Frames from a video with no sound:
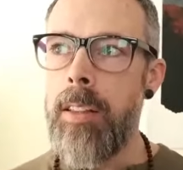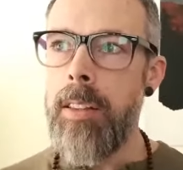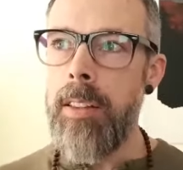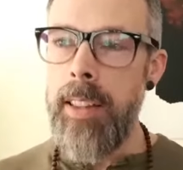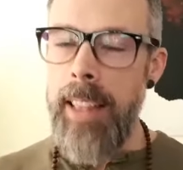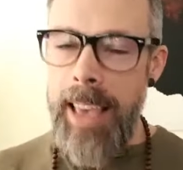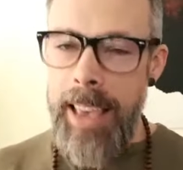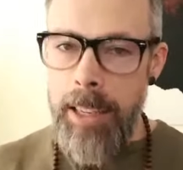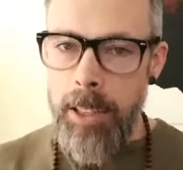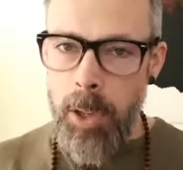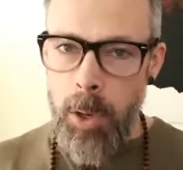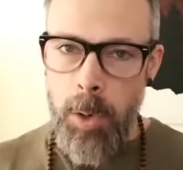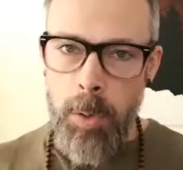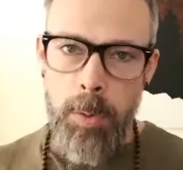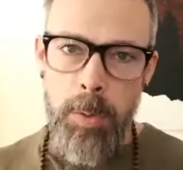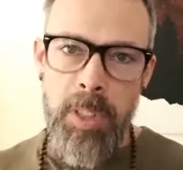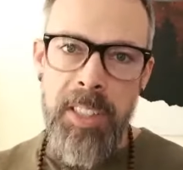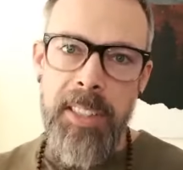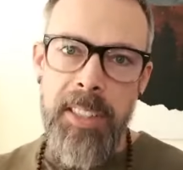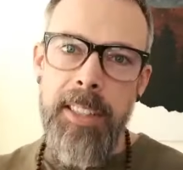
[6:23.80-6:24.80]
they don't
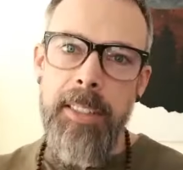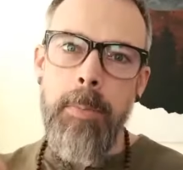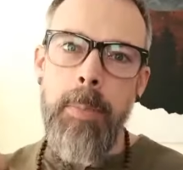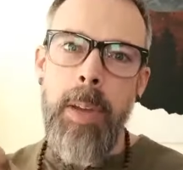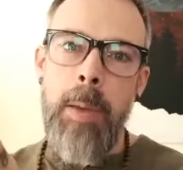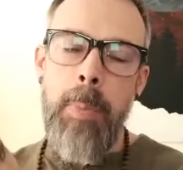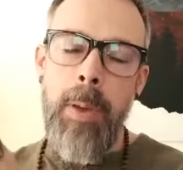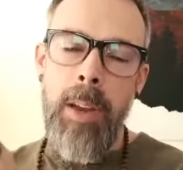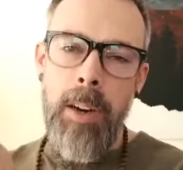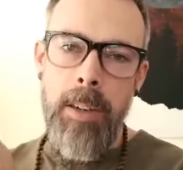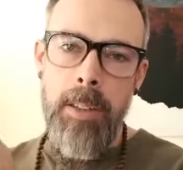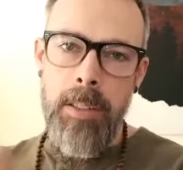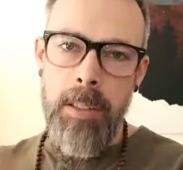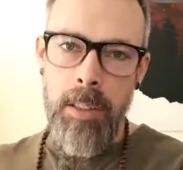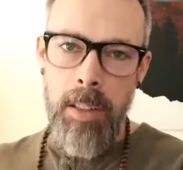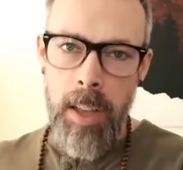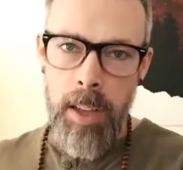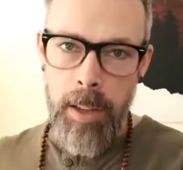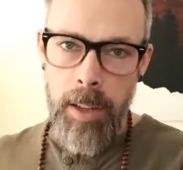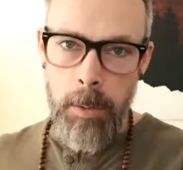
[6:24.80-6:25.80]
receive my parents
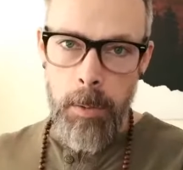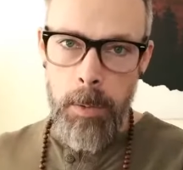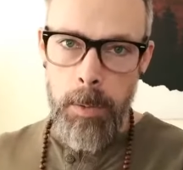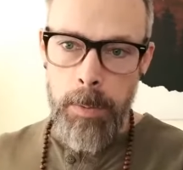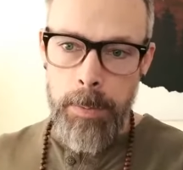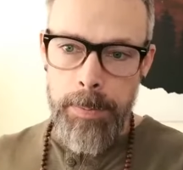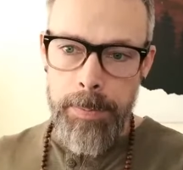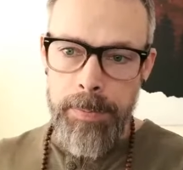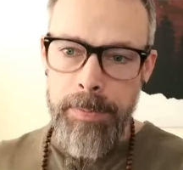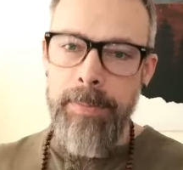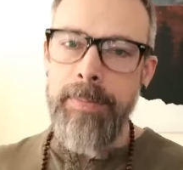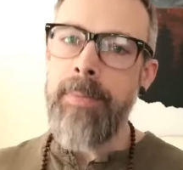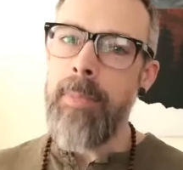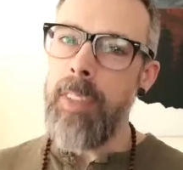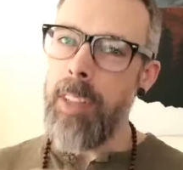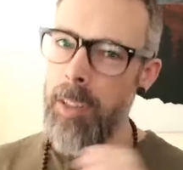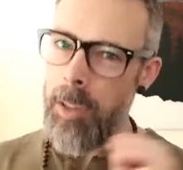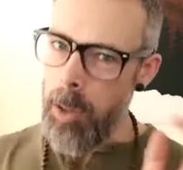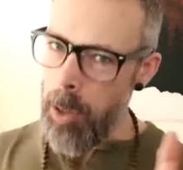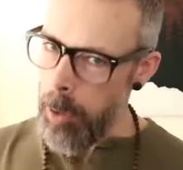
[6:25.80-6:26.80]
love
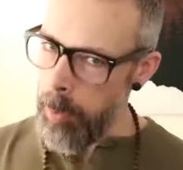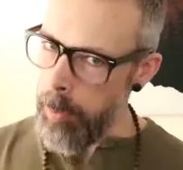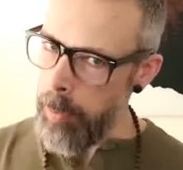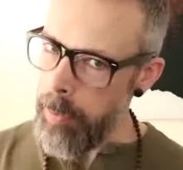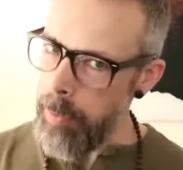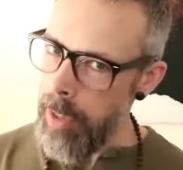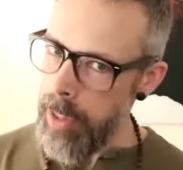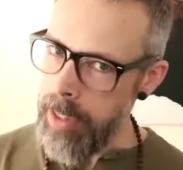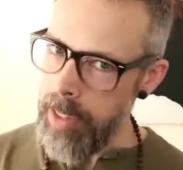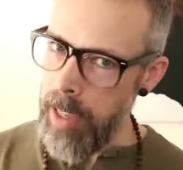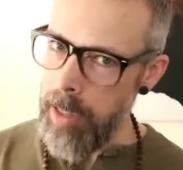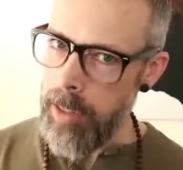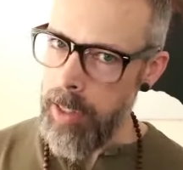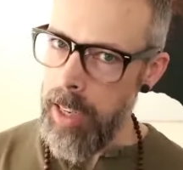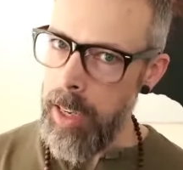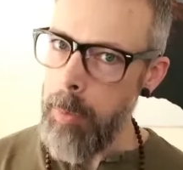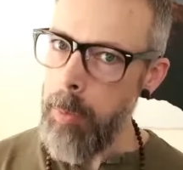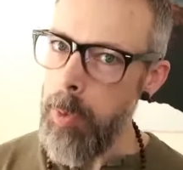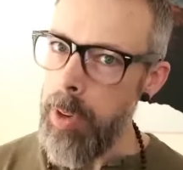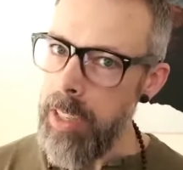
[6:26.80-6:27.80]
no no I'm, it sounds
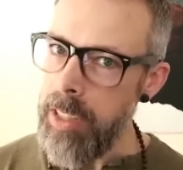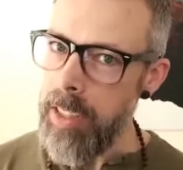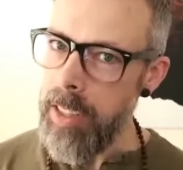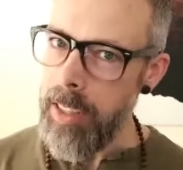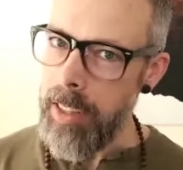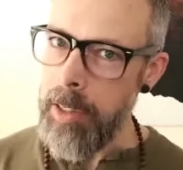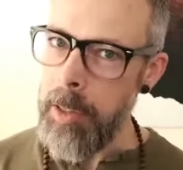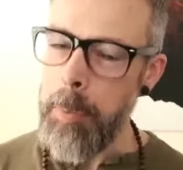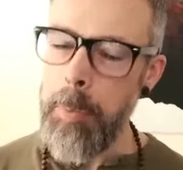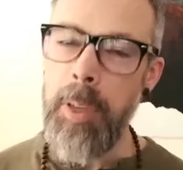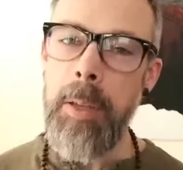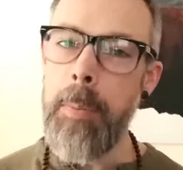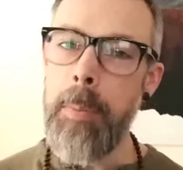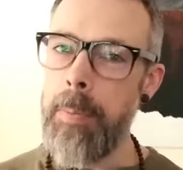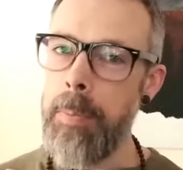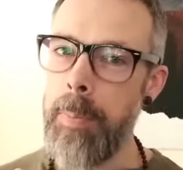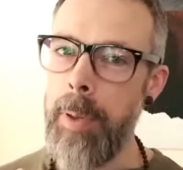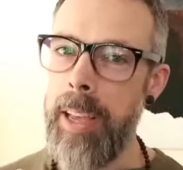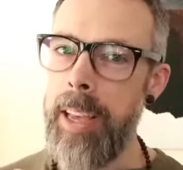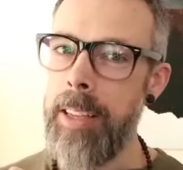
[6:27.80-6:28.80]
like i'm reaching a little bit
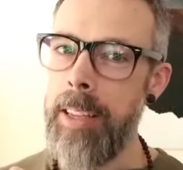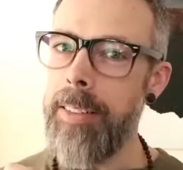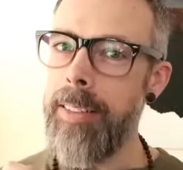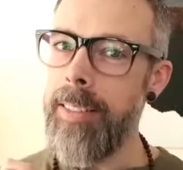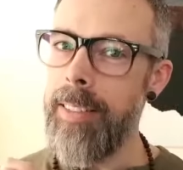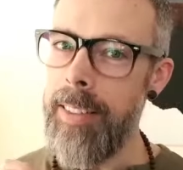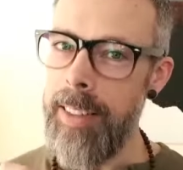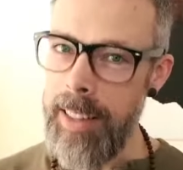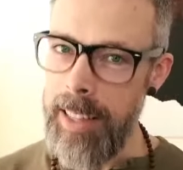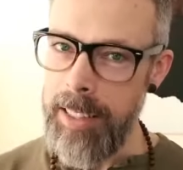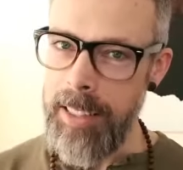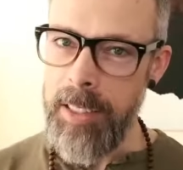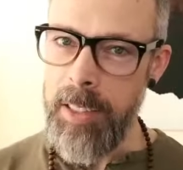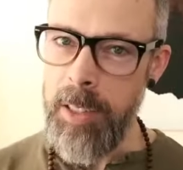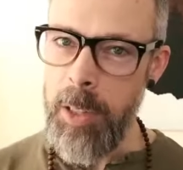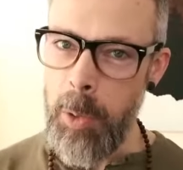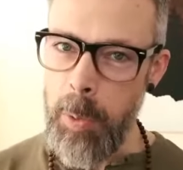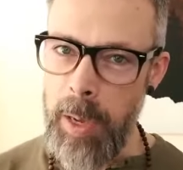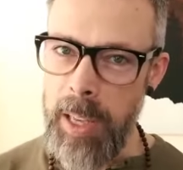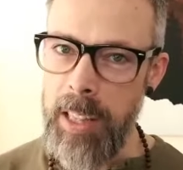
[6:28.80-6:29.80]
but this is
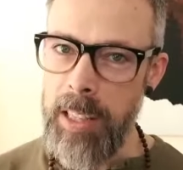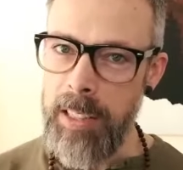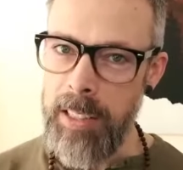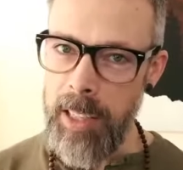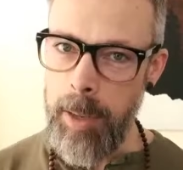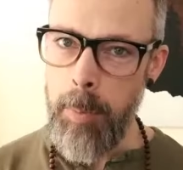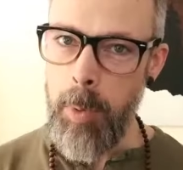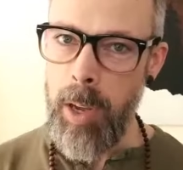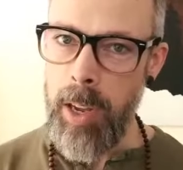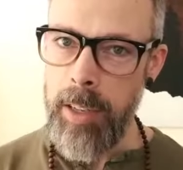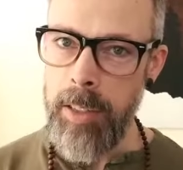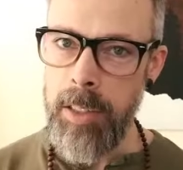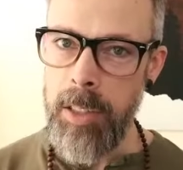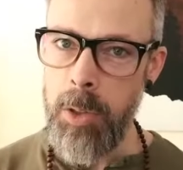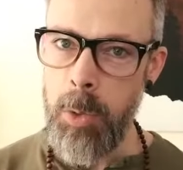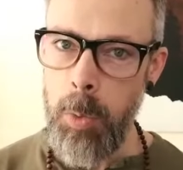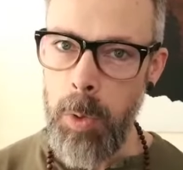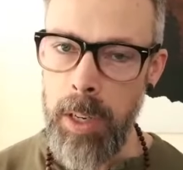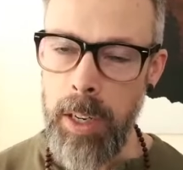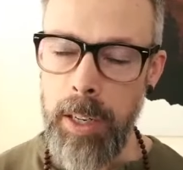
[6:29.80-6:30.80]
the way the
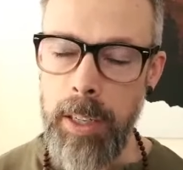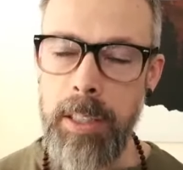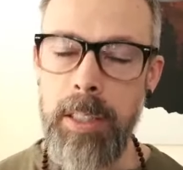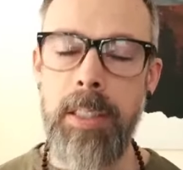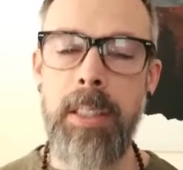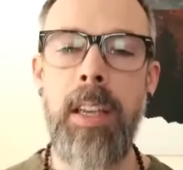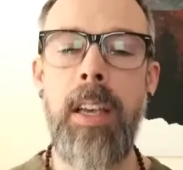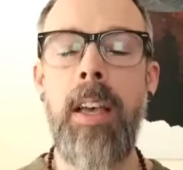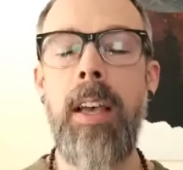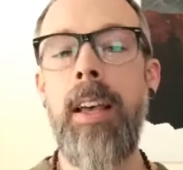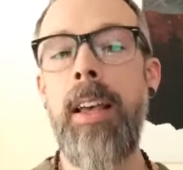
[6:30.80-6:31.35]
subconscious works